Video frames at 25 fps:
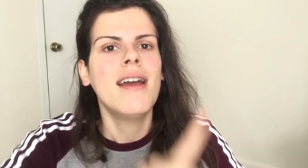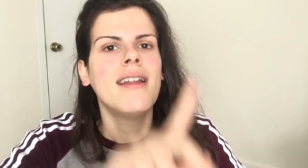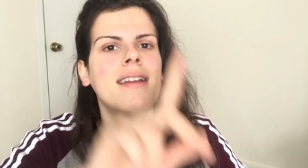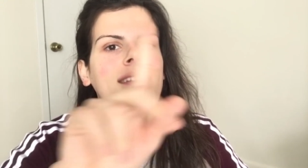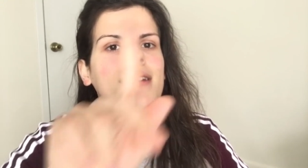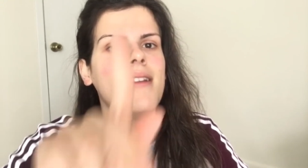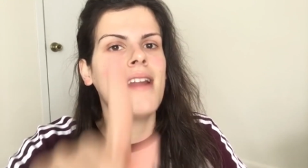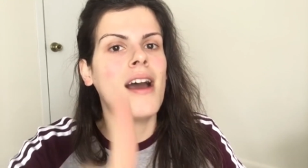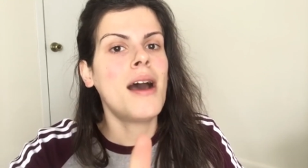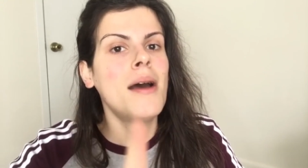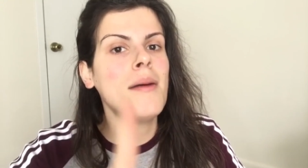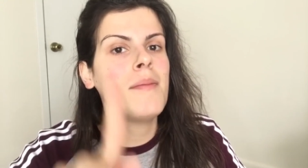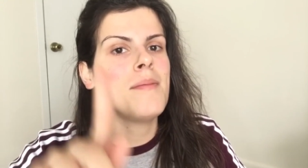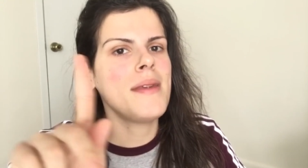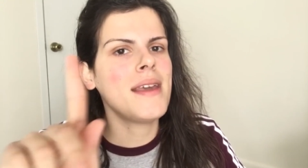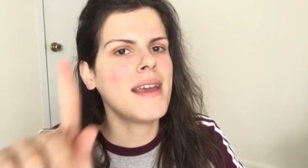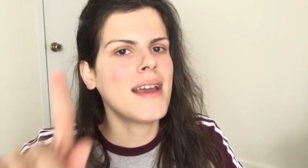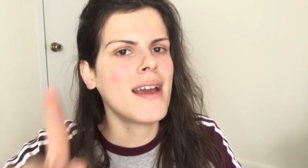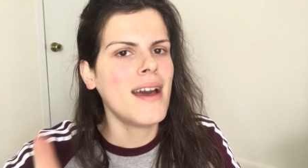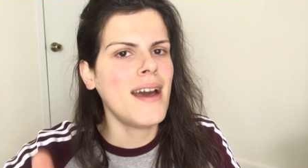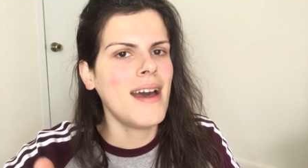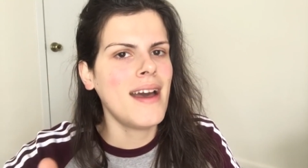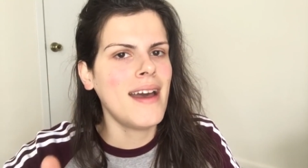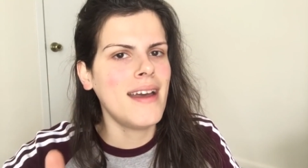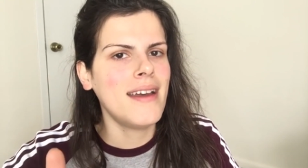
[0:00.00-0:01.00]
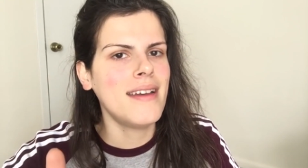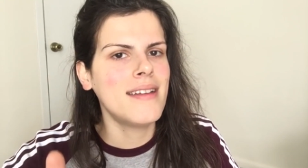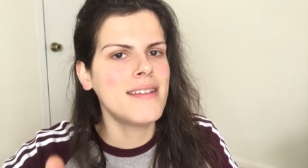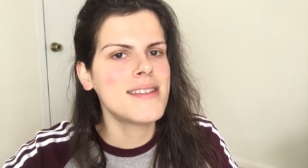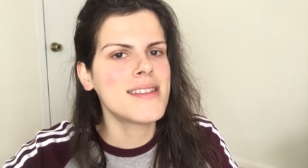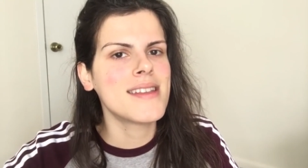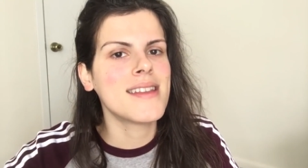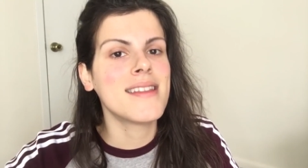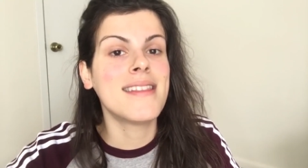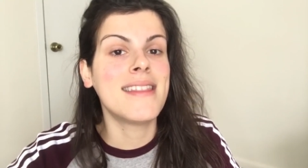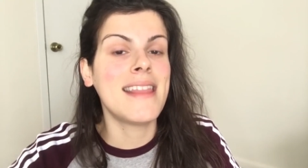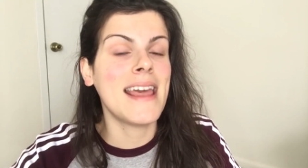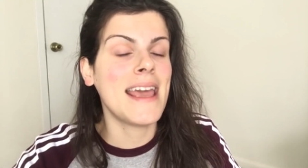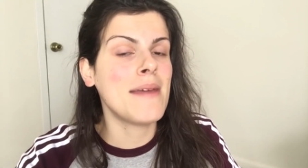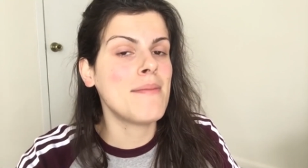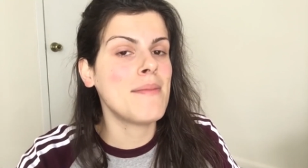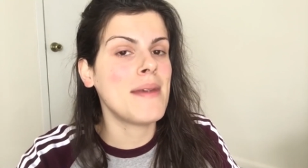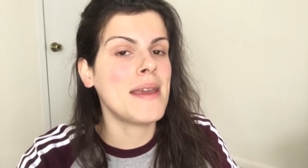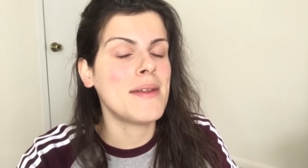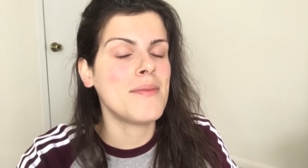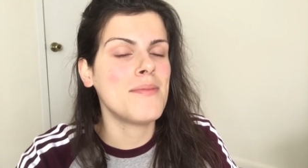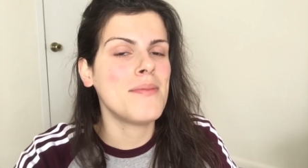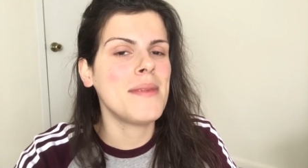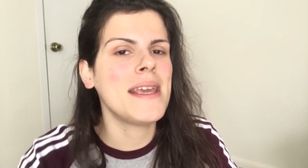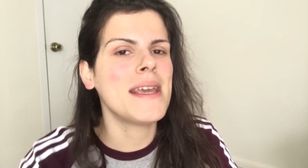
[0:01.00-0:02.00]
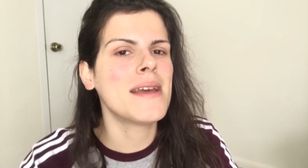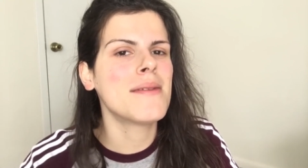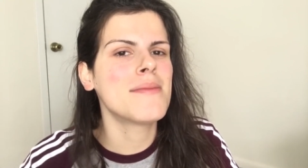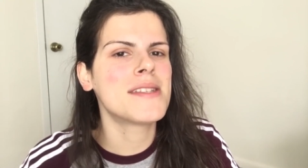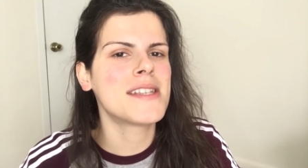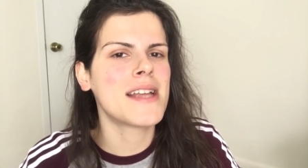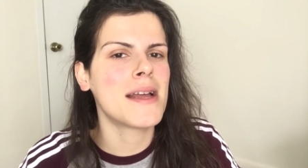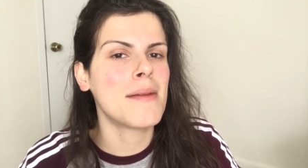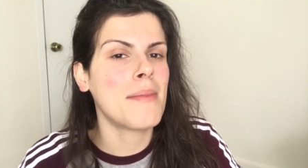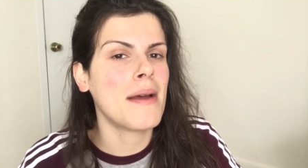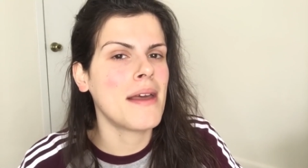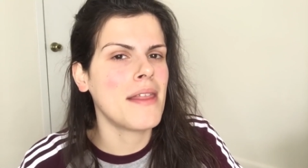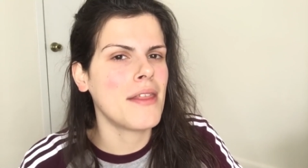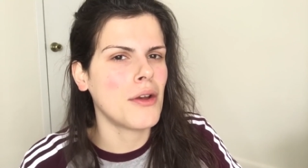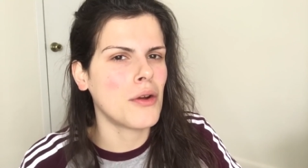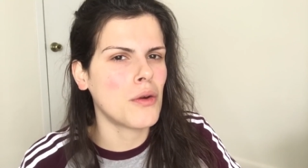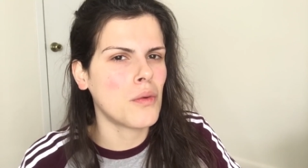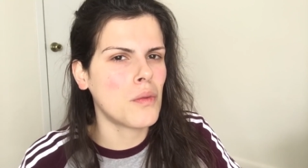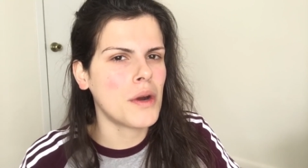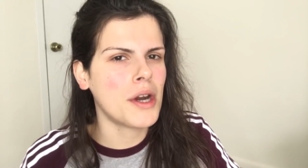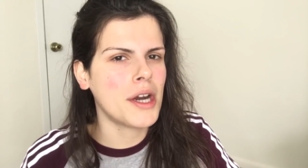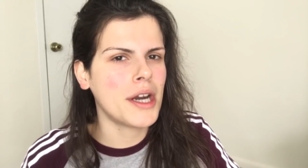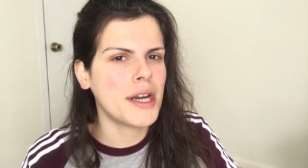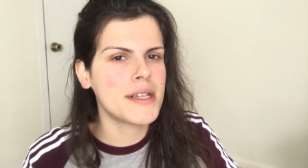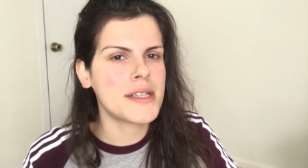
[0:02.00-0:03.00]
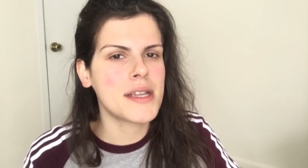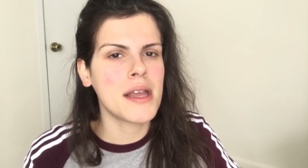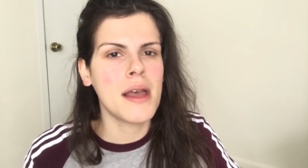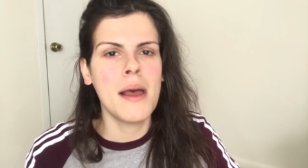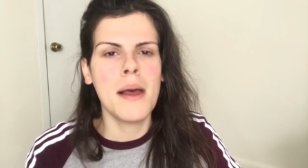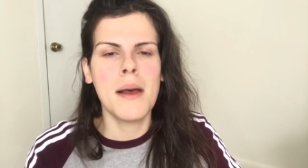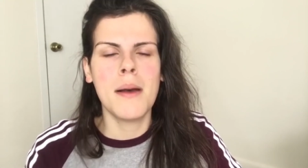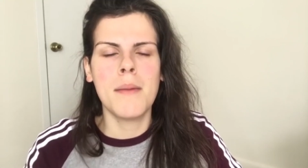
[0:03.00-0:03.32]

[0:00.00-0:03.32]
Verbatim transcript: Not because they made me upset by their words,